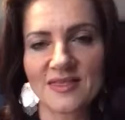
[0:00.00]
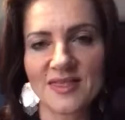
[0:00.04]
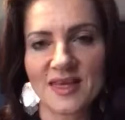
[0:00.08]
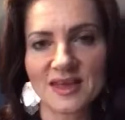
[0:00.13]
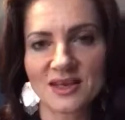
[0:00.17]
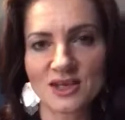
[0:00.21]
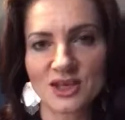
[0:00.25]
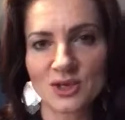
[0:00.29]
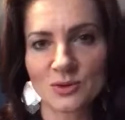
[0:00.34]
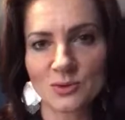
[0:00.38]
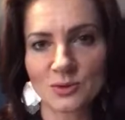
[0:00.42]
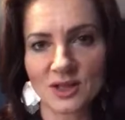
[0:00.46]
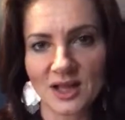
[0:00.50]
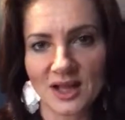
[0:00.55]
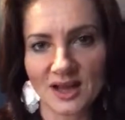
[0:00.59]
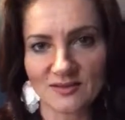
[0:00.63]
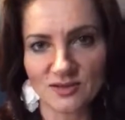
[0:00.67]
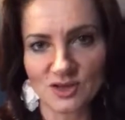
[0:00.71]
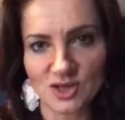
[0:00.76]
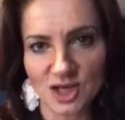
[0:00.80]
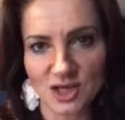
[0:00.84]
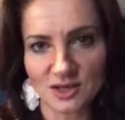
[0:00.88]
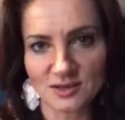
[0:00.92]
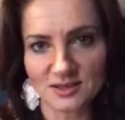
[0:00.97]
then you will
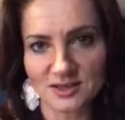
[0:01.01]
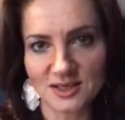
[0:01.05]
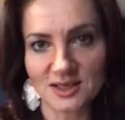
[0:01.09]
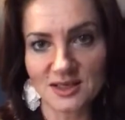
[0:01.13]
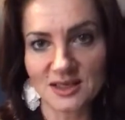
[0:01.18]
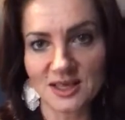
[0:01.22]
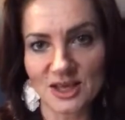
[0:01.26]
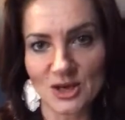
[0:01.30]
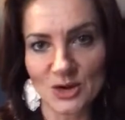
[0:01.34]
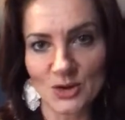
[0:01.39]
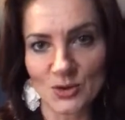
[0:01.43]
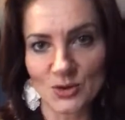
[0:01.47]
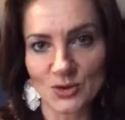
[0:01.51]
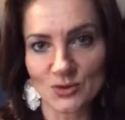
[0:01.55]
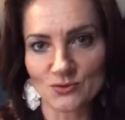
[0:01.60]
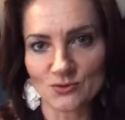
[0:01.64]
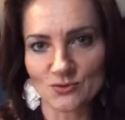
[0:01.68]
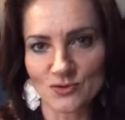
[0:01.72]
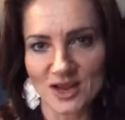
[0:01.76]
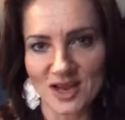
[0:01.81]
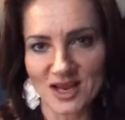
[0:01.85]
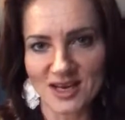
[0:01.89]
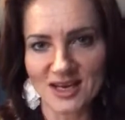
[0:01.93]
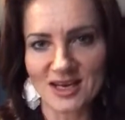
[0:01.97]
have dancing that you'll
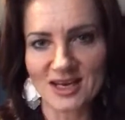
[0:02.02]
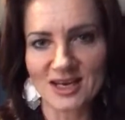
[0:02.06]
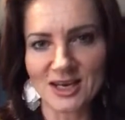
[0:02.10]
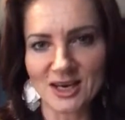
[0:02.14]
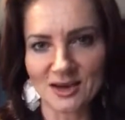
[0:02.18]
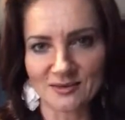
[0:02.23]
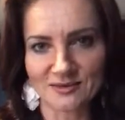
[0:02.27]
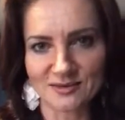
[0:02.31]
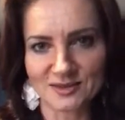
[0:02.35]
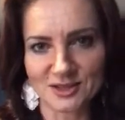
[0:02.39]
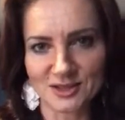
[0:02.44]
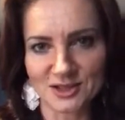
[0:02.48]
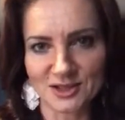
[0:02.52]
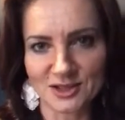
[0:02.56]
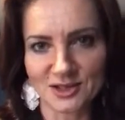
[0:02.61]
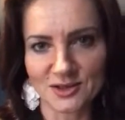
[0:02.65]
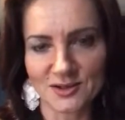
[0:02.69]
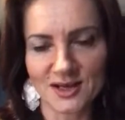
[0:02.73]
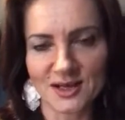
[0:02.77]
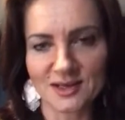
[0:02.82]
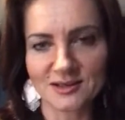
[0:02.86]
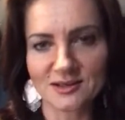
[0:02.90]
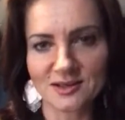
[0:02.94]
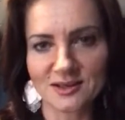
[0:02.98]
really love to
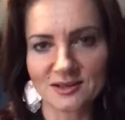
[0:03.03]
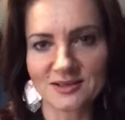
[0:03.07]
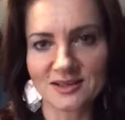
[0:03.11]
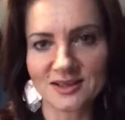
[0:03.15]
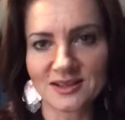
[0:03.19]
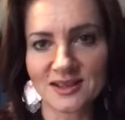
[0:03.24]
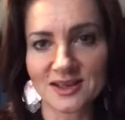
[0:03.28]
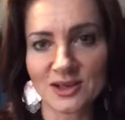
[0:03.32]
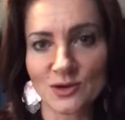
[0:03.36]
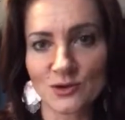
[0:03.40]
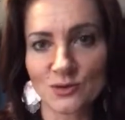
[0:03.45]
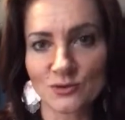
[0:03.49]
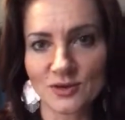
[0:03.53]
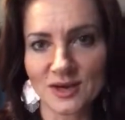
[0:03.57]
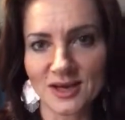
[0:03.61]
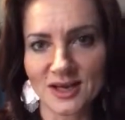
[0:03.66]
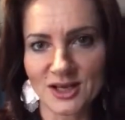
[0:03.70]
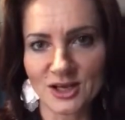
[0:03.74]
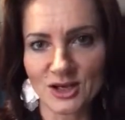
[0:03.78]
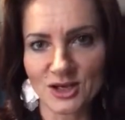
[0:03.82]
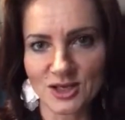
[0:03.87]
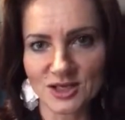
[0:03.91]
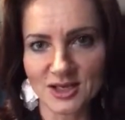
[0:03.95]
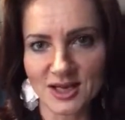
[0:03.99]
do and dancing that you're
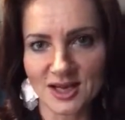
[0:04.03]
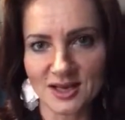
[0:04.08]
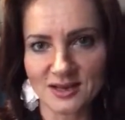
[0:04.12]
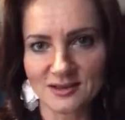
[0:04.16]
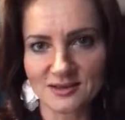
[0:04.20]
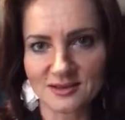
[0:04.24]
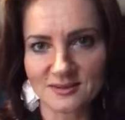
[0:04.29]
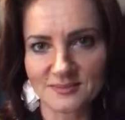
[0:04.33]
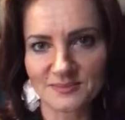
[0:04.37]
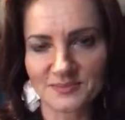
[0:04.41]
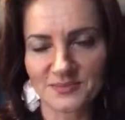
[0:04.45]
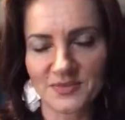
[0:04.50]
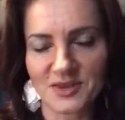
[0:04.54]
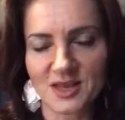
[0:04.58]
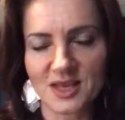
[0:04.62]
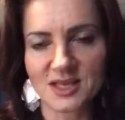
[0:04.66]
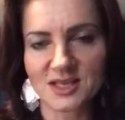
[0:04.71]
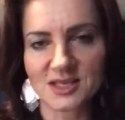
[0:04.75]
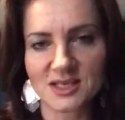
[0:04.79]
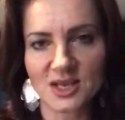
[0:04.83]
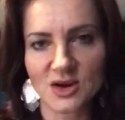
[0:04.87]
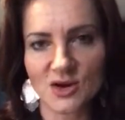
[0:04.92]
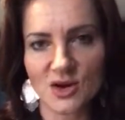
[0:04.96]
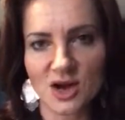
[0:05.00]
really good at.
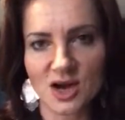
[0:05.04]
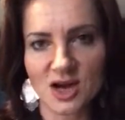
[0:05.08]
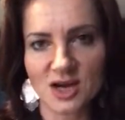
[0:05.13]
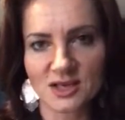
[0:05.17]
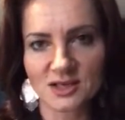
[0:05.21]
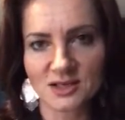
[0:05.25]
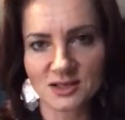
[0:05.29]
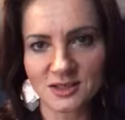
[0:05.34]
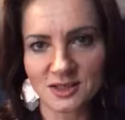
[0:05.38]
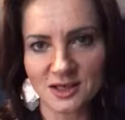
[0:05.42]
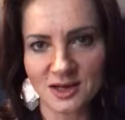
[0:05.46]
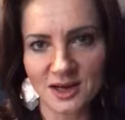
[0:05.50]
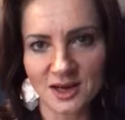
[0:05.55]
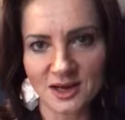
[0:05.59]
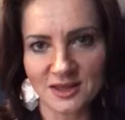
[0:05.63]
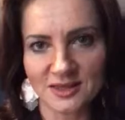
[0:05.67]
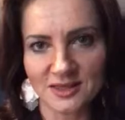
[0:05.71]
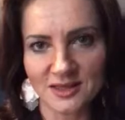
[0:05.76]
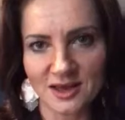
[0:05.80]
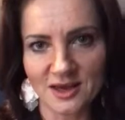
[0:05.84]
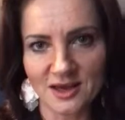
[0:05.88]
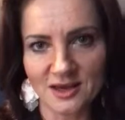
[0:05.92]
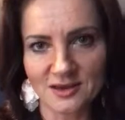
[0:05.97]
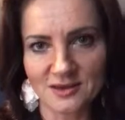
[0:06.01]
So
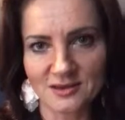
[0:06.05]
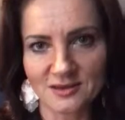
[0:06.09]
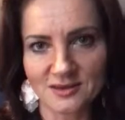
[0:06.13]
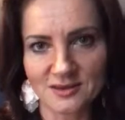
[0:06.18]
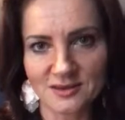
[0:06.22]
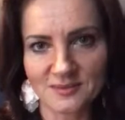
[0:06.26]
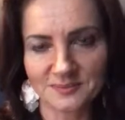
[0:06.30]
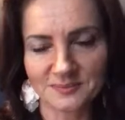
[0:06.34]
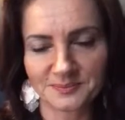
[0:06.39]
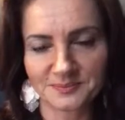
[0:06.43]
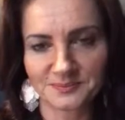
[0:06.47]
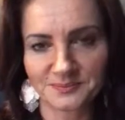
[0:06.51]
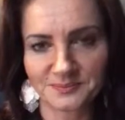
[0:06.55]
underline those.